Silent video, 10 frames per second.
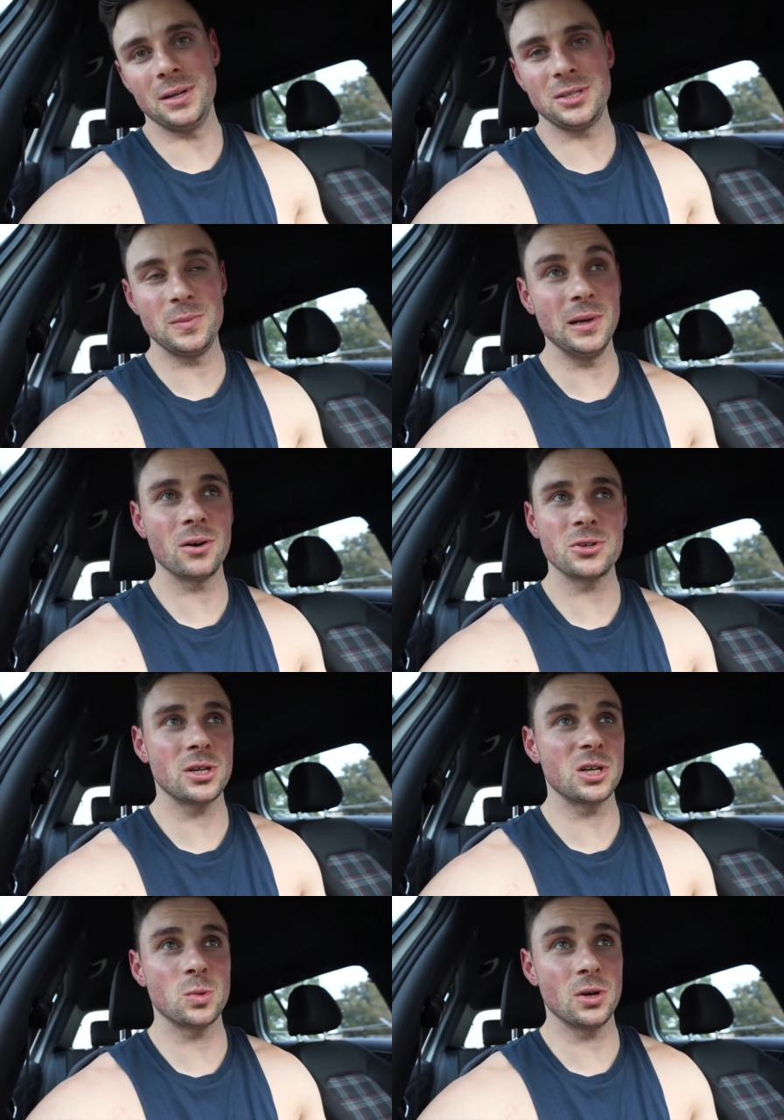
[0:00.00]
But to be
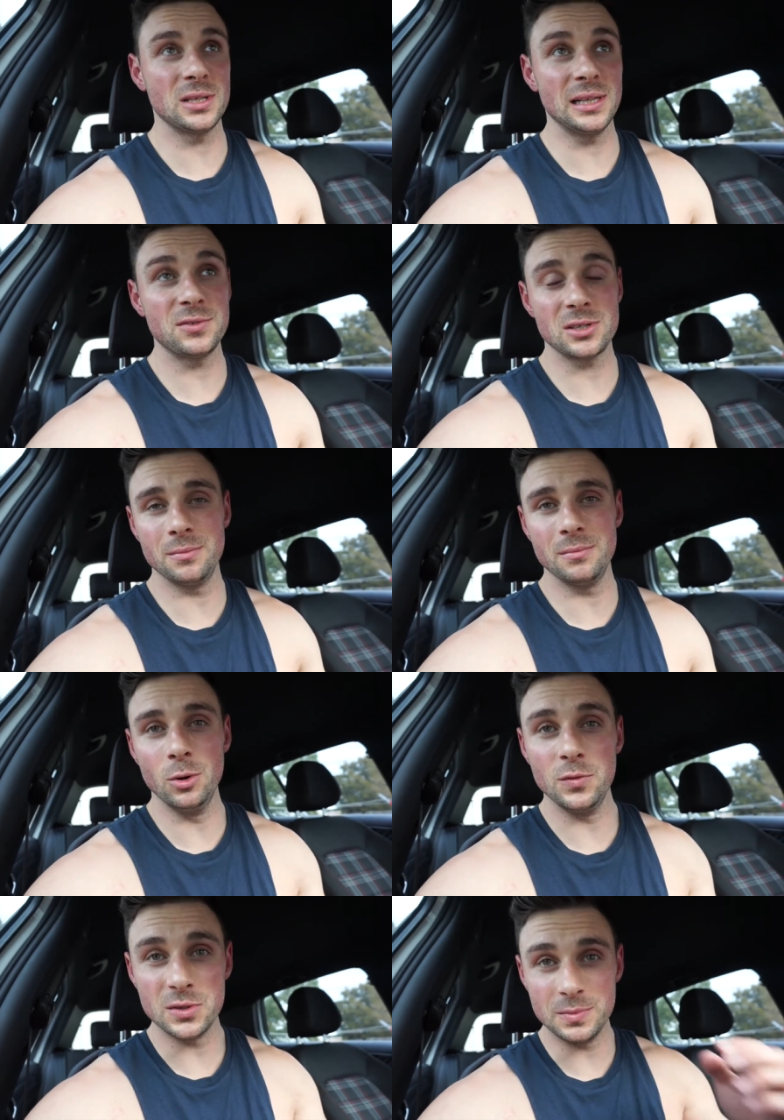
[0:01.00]
honest, I just wanted to lift some,
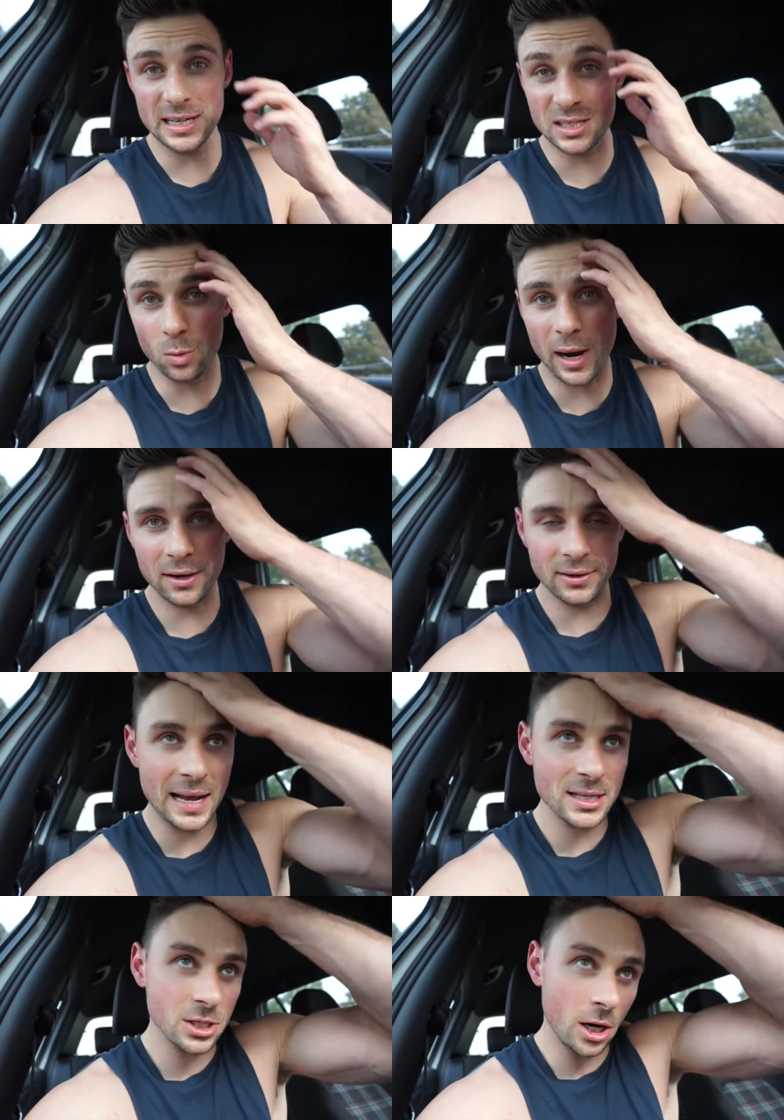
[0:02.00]
move some decent weight on
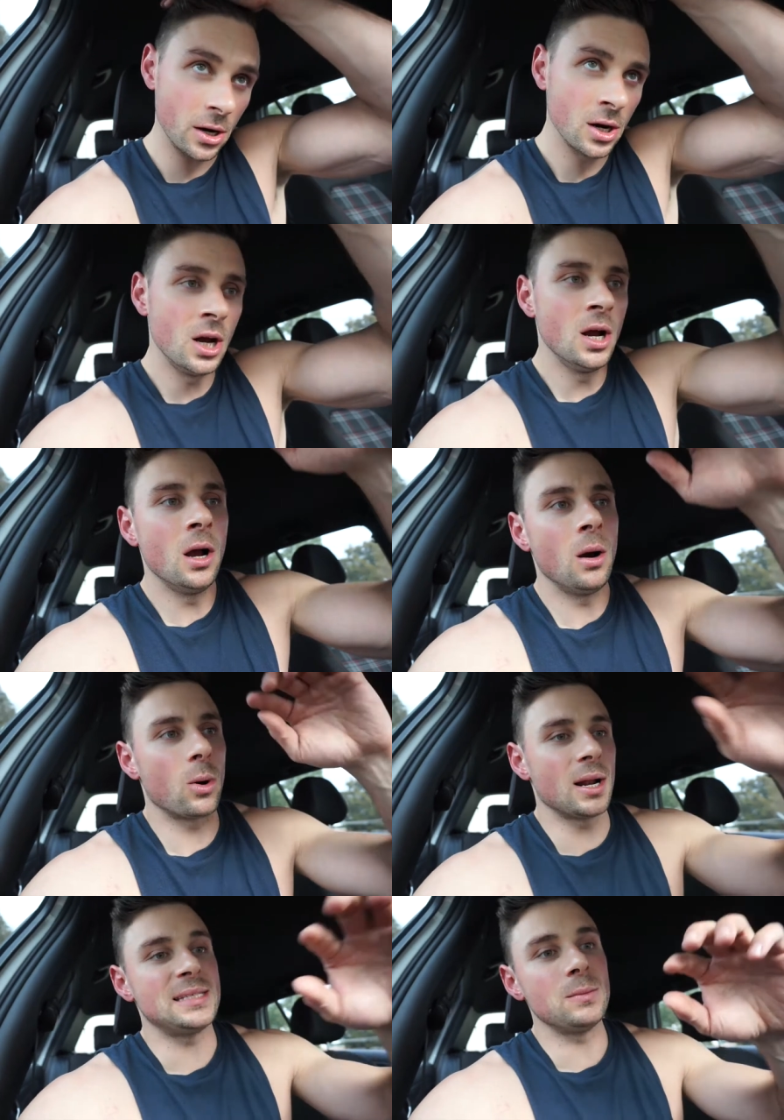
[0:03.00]
that. So
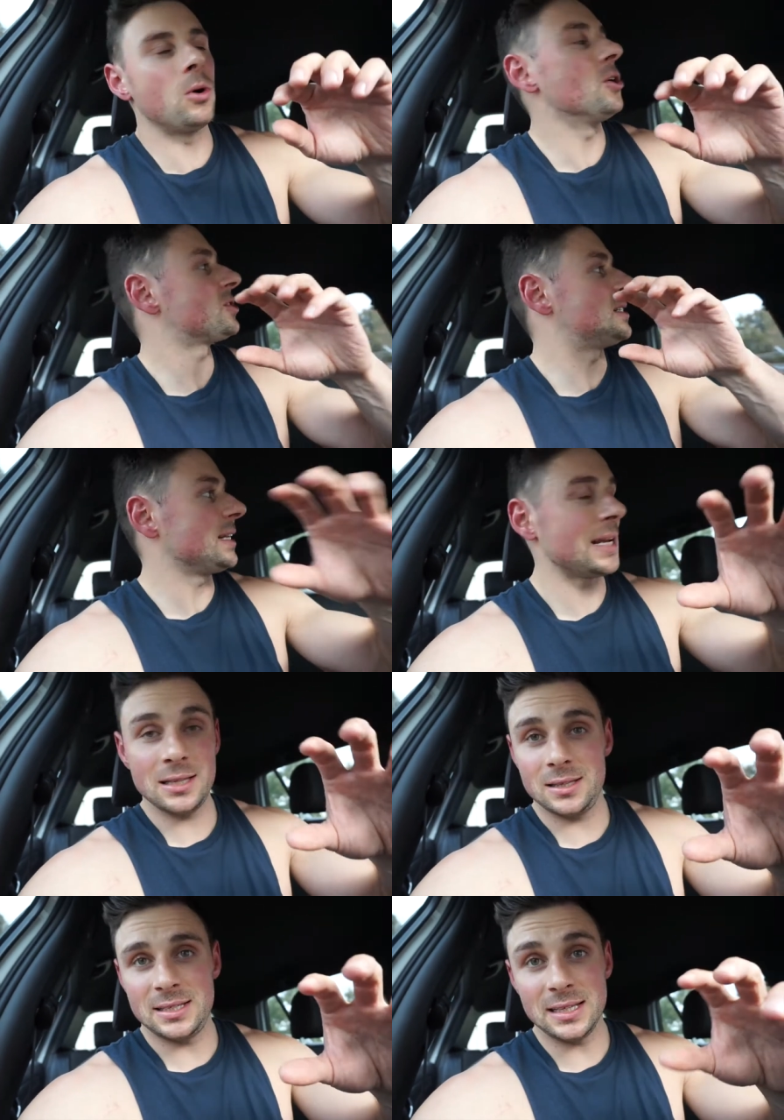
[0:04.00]
what I did was didn't
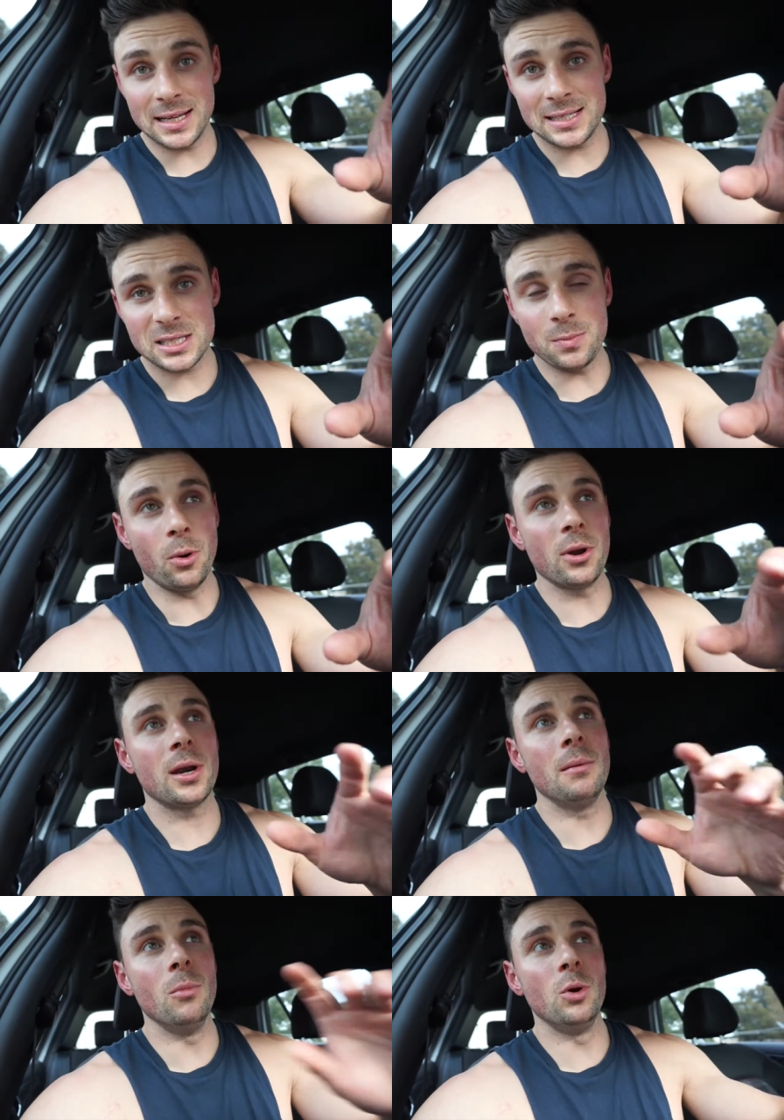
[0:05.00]
get didn't get
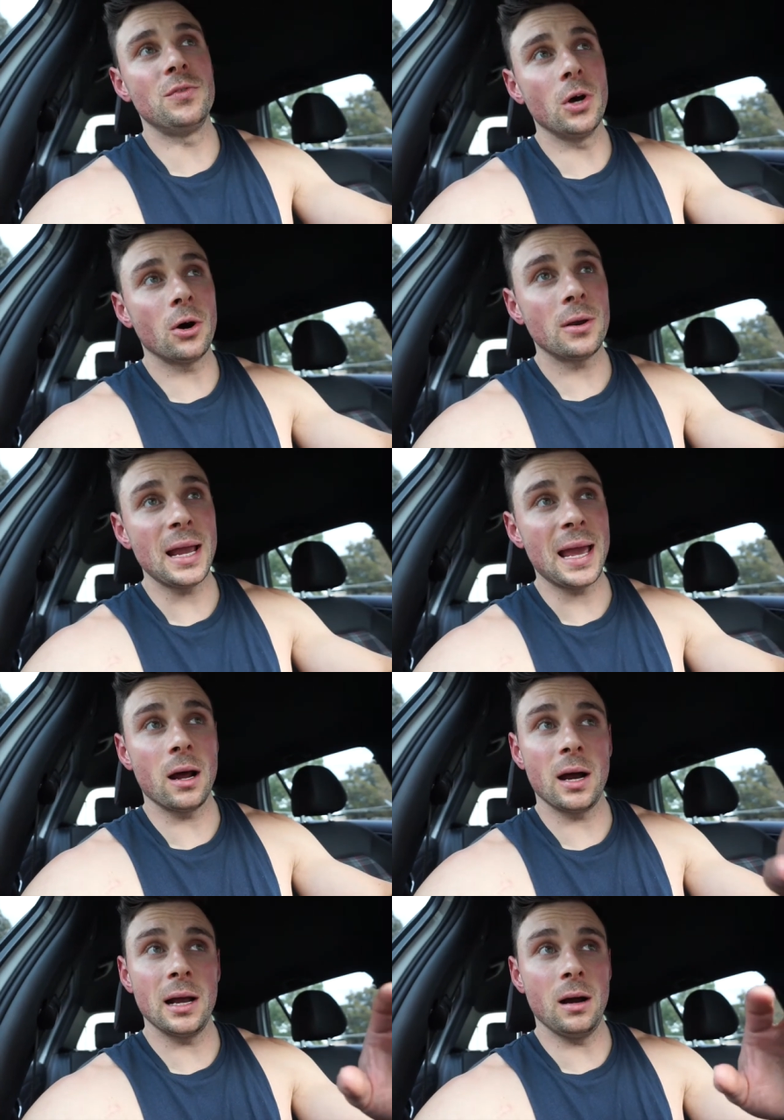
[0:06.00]
disappointed, moved on, and
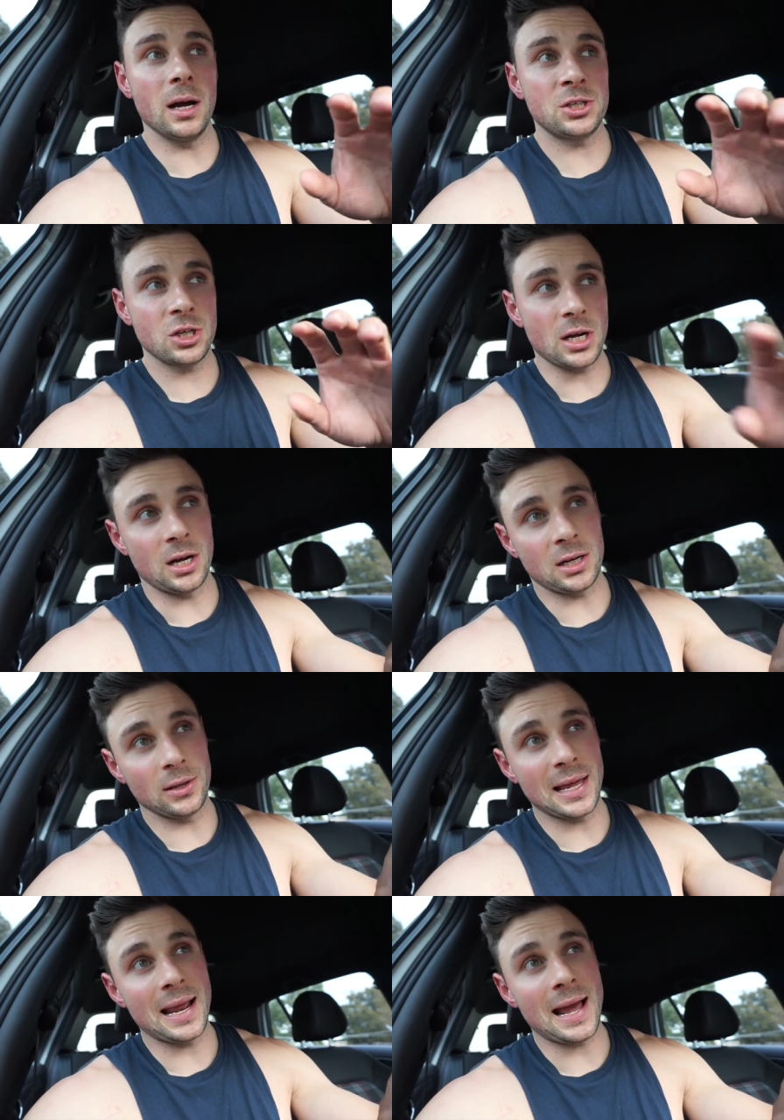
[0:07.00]
I I, I
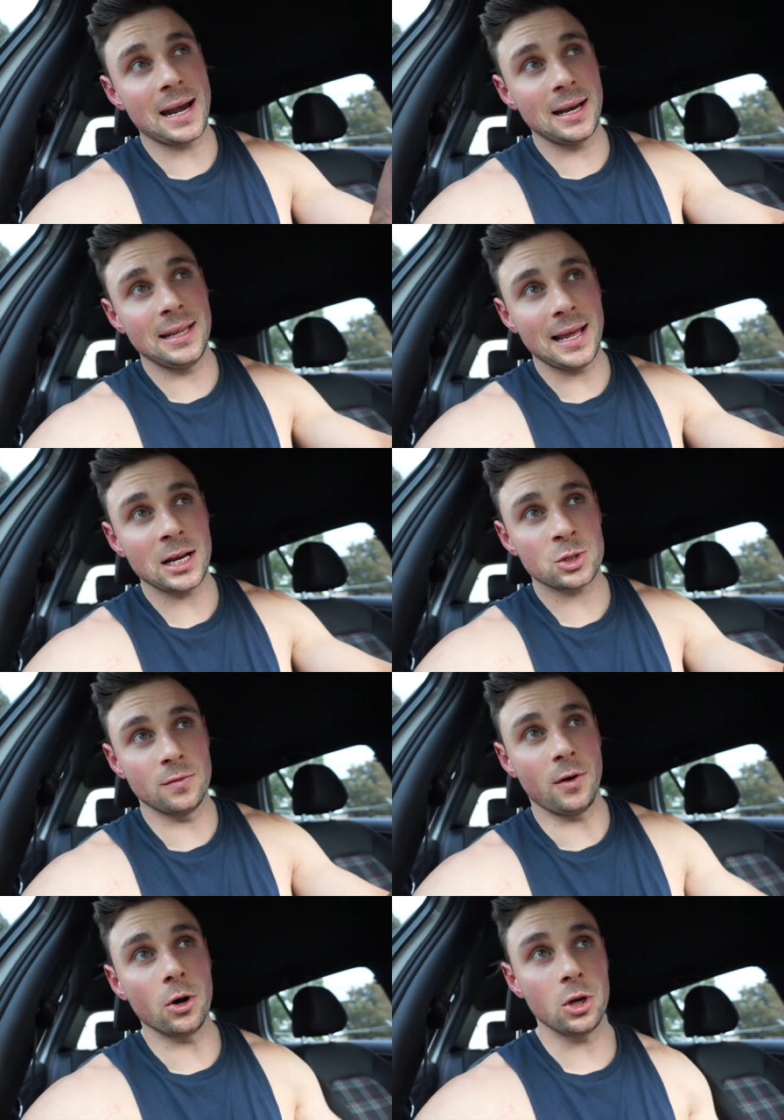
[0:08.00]
got that added in that
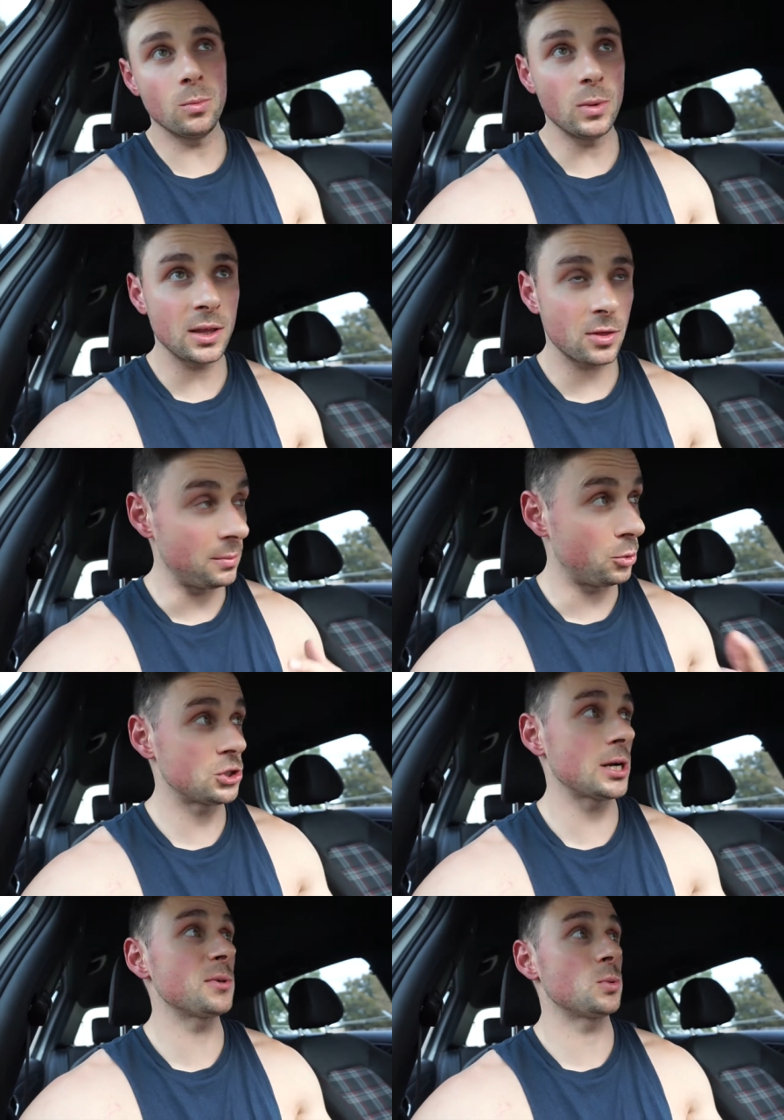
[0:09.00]
extra volume with the
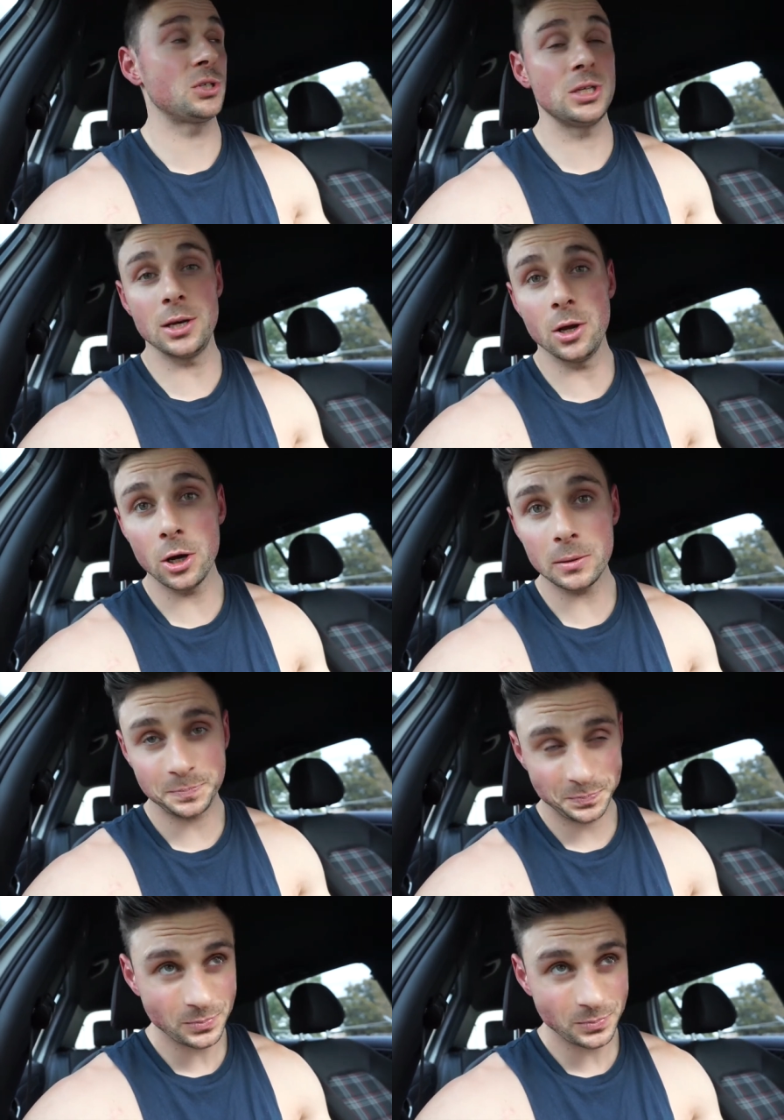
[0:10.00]
push ups, which didn't hurt,